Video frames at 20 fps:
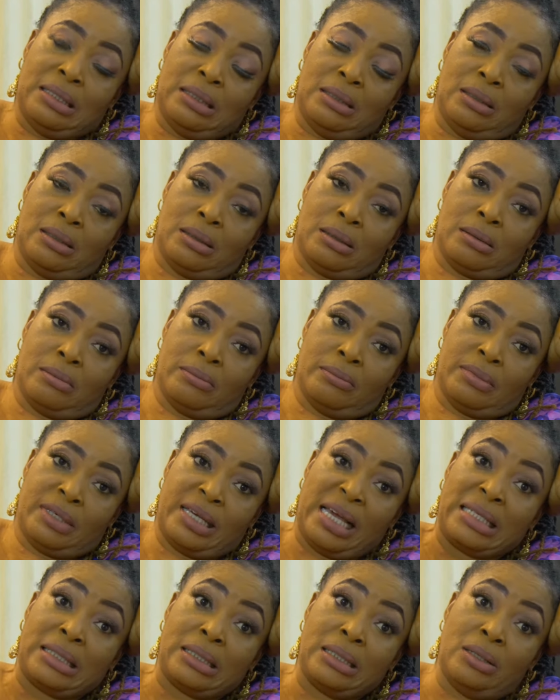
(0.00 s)
is
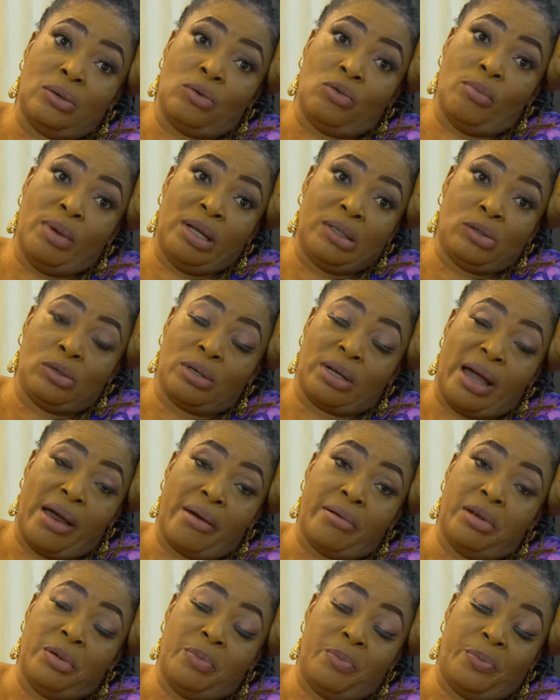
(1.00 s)
getting a woman to
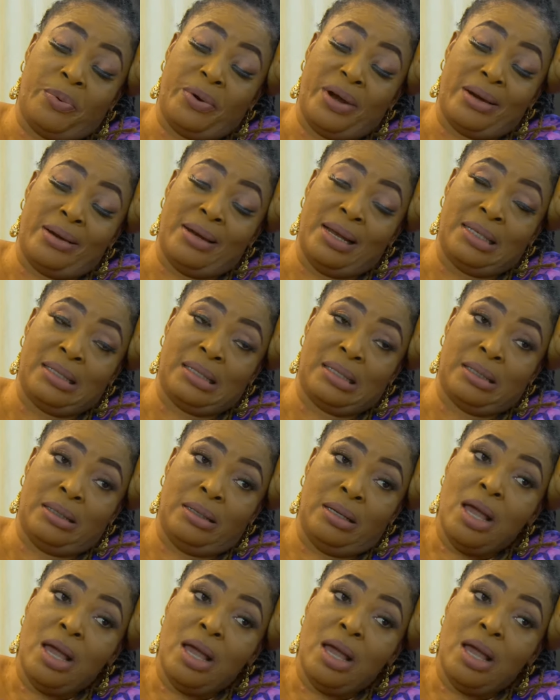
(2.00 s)
carry the pregnancy,